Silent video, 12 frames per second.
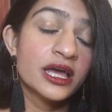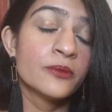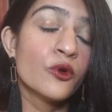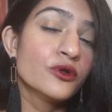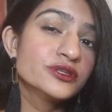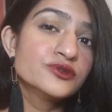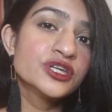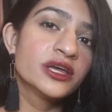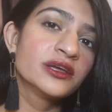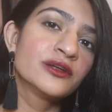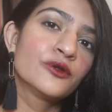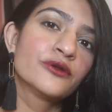I'm also
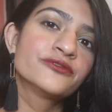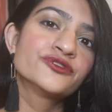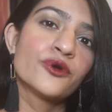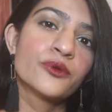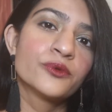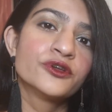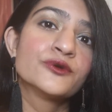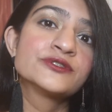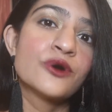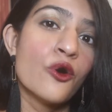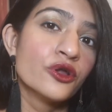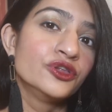sharing a lot of short
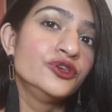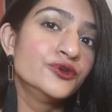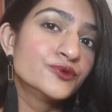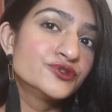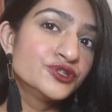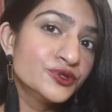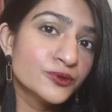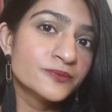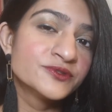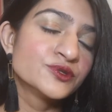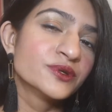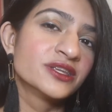videos on
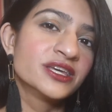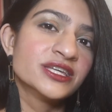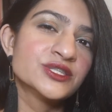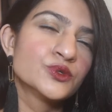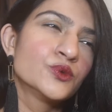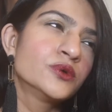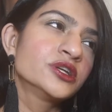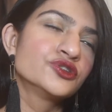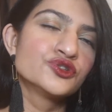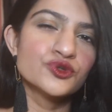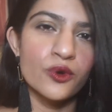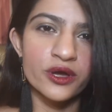YouTube, so in case you don't
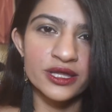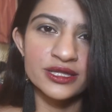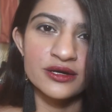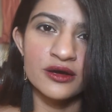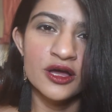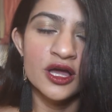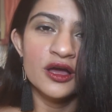enjoy the